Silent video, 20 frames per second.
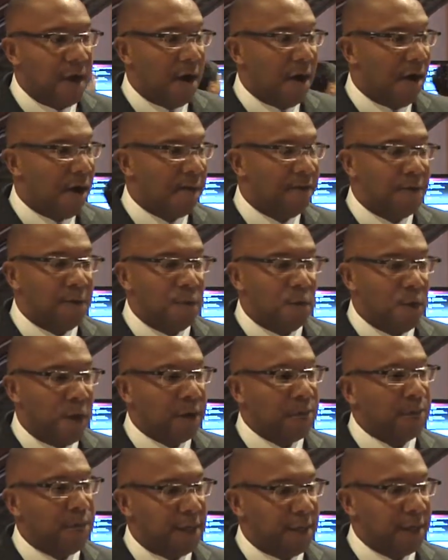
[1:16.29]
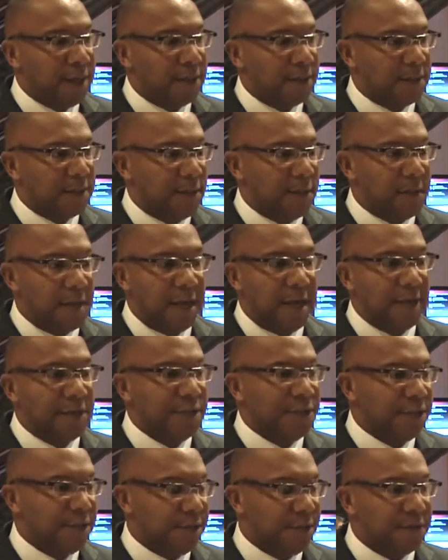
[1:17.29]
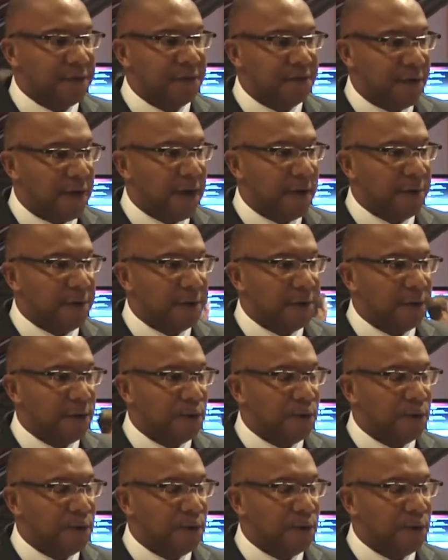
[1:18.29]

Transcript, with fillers: all from one place in a heterogeneous environment,